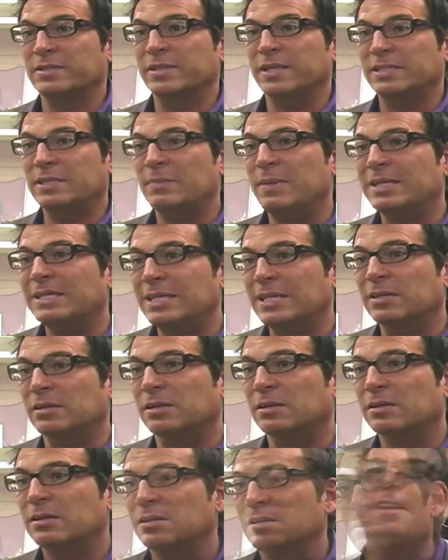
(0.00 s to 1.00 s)
That's a big deal.
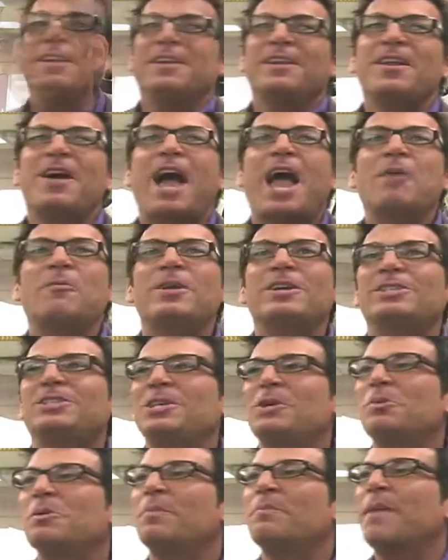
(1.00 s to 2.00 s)
You know, I wish
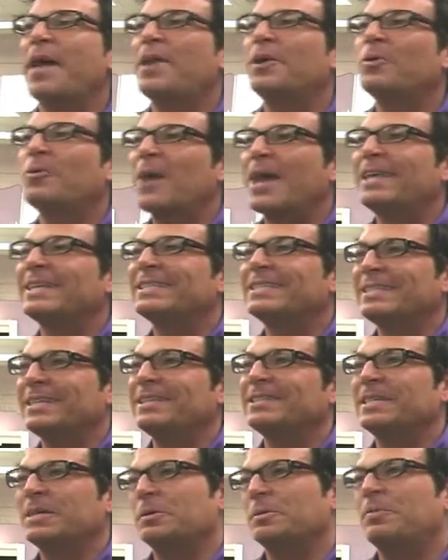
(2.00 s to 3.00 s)
there were better wedding
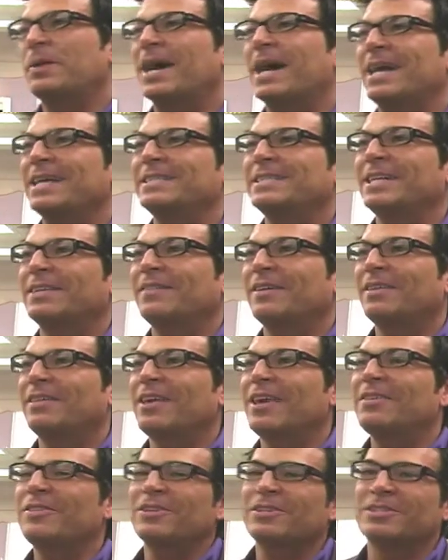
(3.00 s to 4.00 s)
scenes that were positive. I
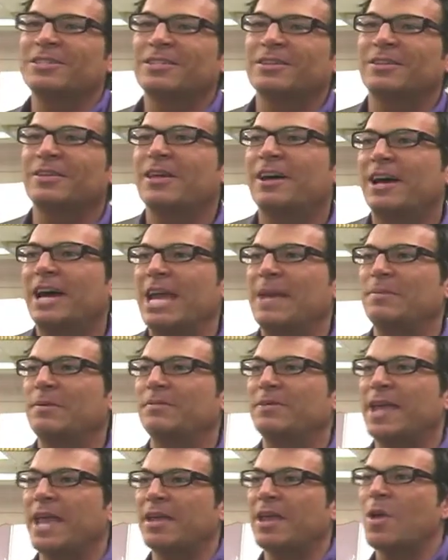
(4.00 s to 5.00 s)
think there's still the hype of
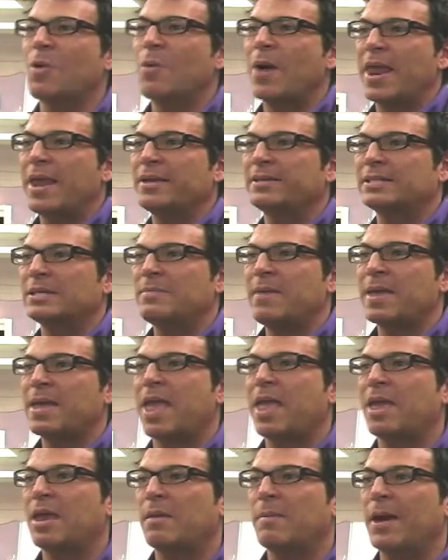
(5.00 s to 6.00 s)
taking weddings and
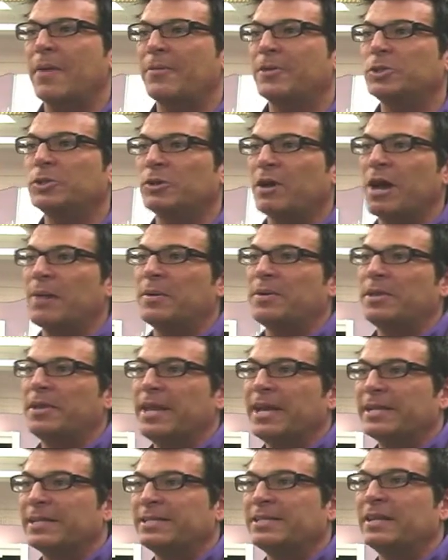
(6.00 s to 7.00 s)
making it about the drama and
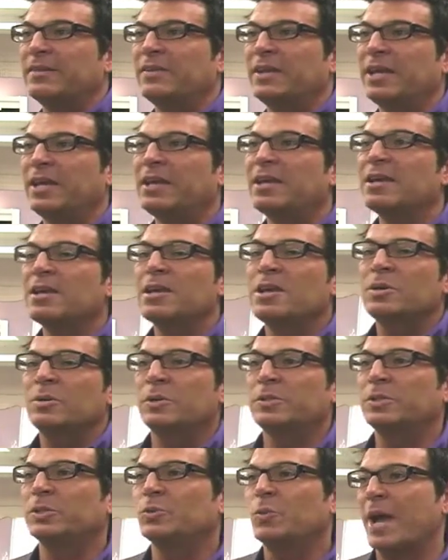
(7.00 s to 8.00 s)
the negativity,
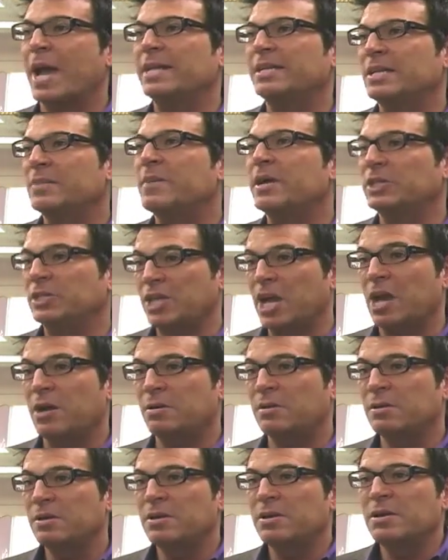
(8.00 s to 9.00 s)
which is why I did my
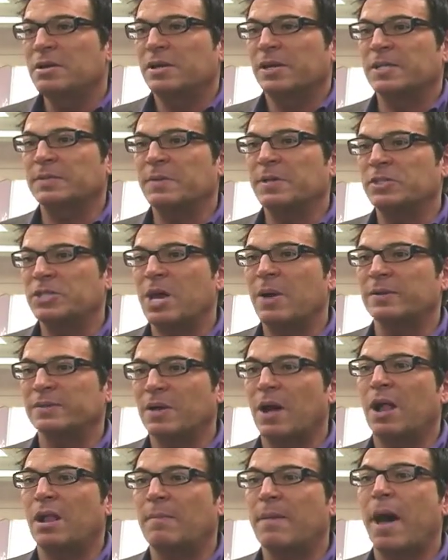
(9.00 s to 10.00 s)
show, because my show is
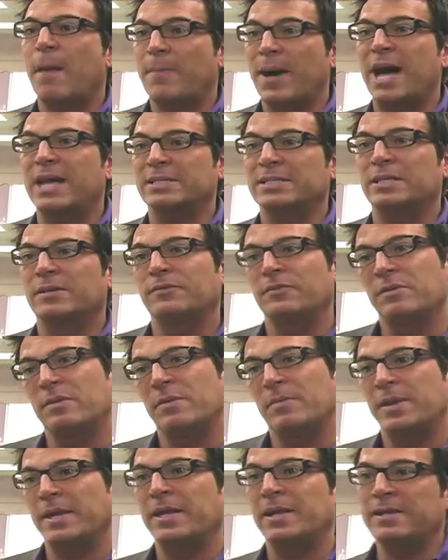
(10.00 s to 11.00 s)
all about positive from the
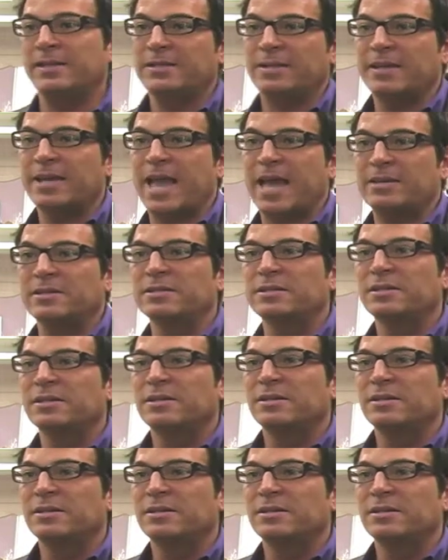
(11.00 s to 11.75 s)
beginning to the end,